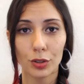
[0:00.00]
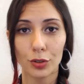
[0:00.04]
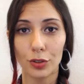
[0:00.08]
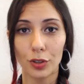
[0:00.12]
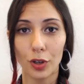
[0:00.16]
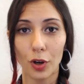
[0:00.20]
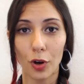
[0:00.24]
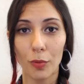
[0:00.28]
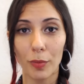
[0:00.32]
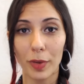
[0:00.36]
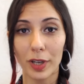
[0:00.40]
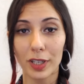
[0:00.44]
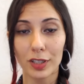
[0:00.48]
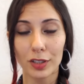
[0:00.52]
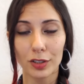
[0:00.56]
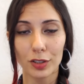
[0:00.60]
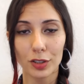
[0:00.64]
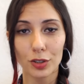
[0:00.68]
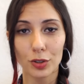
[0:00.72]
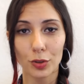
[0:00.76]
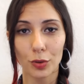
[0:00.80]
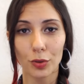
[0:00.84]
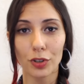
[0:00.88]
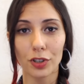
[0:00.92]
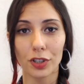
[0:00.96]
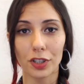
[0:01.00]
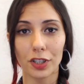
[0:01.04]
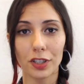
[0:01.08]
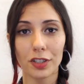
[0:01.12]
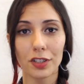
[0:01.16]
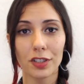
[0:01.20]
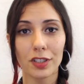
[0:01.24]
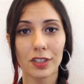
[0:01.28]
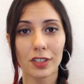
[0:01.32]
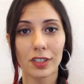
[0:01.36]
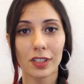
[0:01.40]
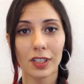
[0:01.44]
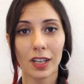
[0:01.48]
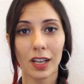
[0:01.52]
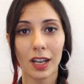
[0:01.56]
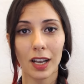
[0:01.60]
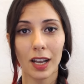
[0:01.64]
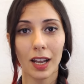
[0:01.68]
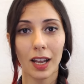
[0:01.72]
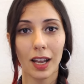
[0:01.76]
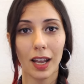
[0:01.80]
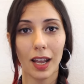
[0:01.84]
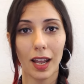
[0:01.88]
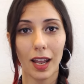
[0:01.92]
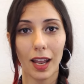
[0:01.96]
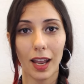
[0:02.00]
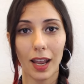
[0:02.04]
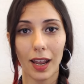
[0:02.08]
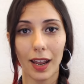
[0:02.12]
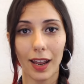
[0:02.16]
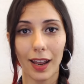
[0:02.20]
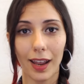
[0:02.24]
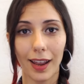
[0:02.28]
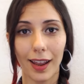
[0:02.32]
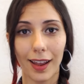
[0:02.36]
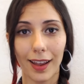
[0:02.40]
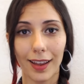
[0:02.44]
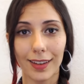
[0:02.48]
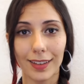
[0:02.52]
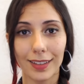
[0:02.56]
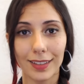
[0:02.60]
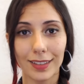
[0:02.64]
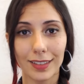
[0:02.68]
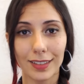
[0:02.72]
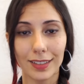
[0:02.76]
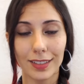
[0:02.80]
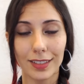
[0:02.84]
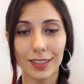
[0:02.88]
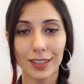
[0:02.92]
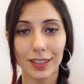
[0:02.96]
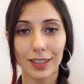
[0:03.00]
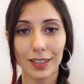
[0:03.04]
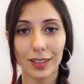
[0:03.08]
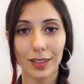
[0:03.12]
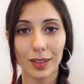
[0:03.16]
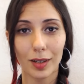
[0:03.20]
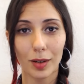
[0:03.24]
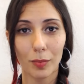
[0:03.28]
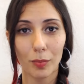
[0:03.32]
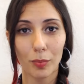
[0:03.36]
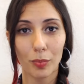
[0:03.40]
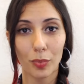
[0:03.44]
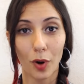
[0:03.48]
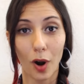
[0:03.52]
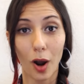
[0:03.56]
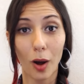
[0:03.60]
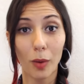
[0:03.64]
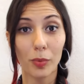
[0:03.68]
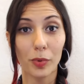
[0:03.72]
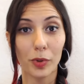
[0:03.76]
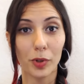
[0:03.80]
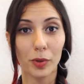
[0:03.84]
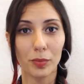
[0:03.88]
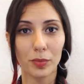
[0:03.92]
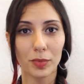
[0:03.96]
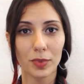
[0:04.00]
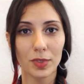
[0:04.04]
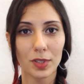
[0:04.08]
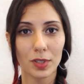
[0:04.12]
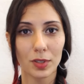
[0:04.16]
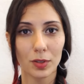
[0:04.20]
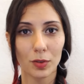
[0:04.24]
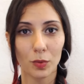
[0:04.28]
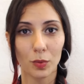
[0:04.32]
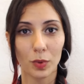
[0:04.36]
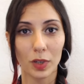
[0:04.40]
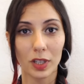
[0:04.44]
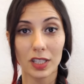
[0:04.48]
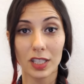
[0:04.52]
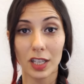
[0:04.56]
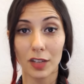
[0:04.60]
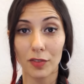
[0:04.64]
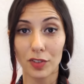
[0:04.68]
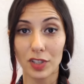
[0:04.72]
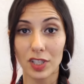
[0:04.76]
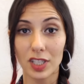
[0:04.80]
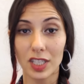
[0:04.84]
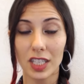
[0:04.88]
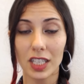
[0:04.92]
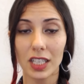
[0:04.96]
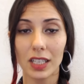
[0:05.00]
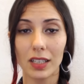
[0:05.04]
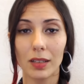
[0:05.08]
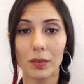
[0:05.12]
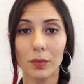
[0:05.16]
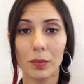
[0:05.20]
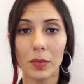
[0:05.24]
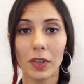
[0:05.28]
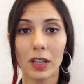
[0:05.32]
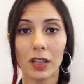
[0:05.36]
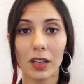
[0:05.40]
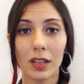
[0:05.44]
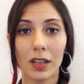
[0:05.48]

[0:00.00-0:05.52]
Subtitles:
to know mental disorders and problems with self-esteem